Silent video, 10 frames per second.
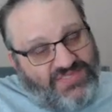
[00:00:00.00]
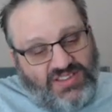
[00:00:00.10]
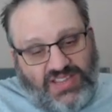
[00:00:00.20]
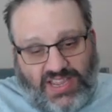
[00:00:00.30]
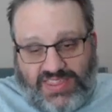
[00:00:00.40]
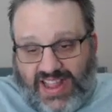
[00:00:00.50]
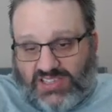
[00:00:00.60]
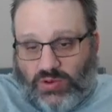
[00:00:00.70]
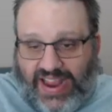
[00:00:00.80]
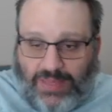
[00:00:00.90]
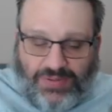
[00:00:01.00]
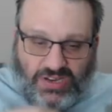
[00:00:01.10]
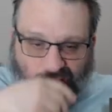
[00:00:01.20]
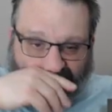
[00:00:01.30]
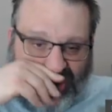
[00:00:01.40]
And that's what happened
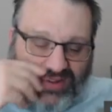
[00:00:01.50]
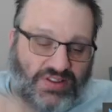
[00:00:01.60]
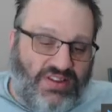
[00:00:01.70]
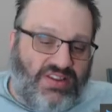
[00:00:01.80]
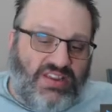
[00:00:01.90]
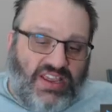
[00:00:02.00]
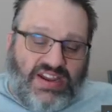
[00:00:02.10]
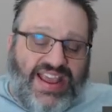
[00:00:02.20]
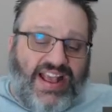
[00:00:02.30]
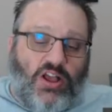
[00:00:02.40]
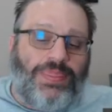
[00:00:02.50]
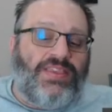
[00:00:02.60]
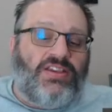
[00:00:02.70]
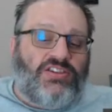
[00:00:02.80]
here. And now